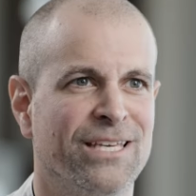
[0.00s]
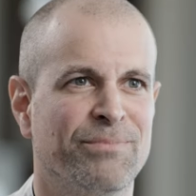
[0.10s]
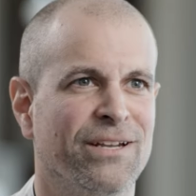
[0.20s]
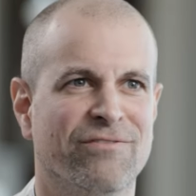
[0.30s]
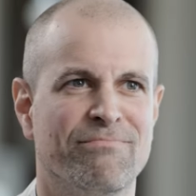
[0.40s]

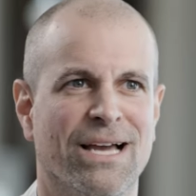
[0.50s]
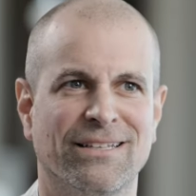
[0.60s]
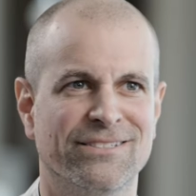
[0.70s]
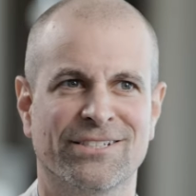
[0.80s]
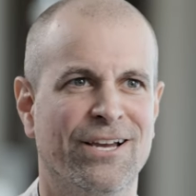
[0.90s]
keep enough
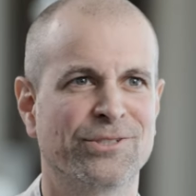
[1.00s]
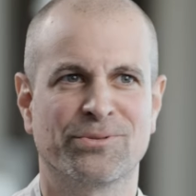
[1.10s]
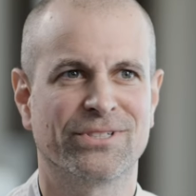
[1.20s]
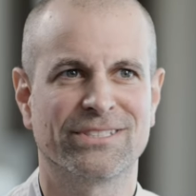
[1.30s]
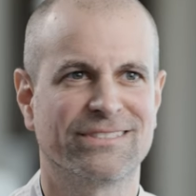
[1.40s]
melons in house.
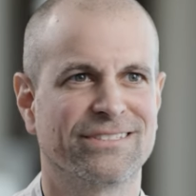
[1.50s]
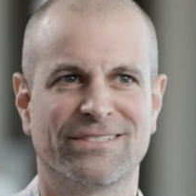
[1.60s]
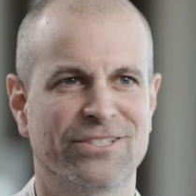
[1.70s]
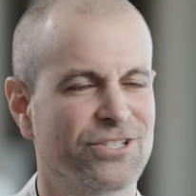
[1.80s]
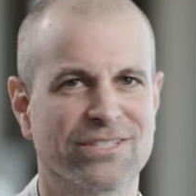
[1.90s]
We were just
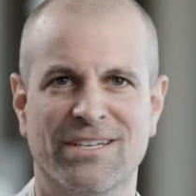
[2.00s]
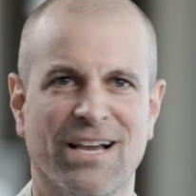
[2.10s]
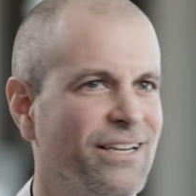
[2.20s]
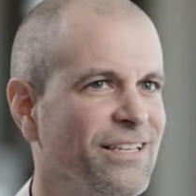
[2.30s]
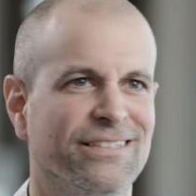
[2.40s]
just
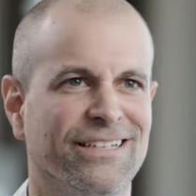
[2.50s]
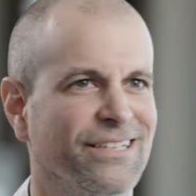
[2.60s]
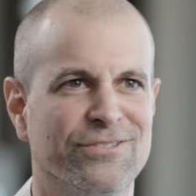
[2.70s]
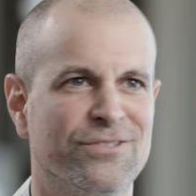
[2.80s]
cutting,